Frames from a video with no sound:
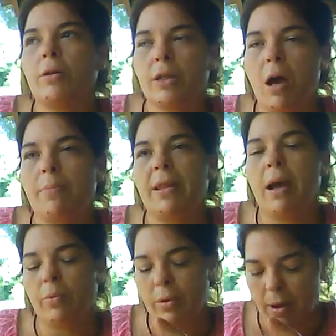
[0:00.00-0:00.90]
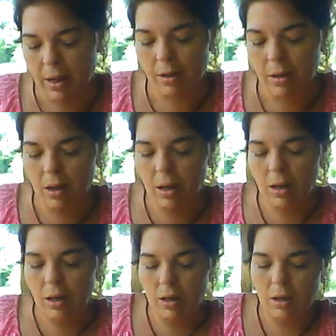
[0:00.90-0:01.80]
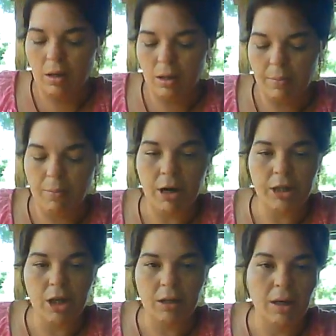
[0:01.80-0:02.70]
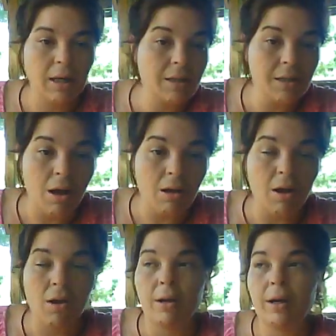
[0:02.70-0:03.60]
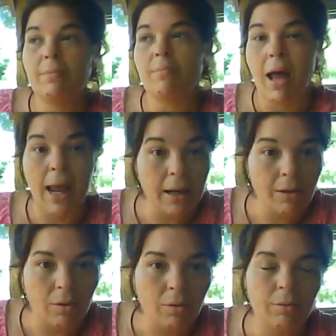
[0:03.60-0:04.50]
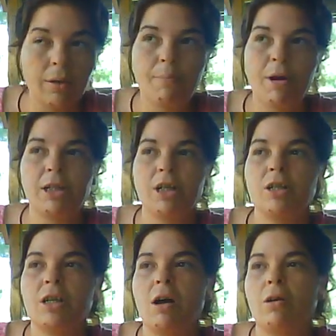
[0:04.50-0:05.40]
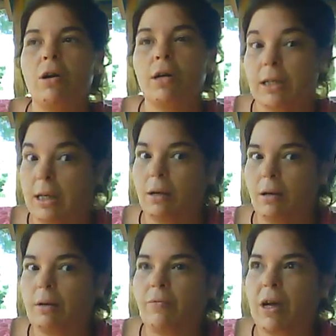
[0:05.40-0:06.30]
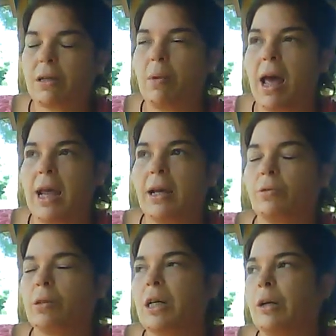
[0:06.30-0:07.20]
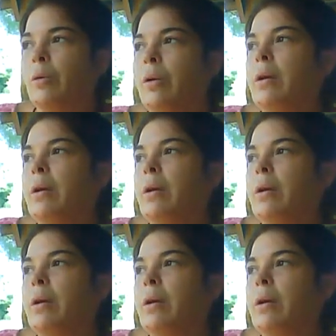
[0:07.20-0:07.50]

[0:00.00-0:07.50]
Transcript: On top of that, with my compression knee sock on, my ankle compression sock on, because it affects my ankle too,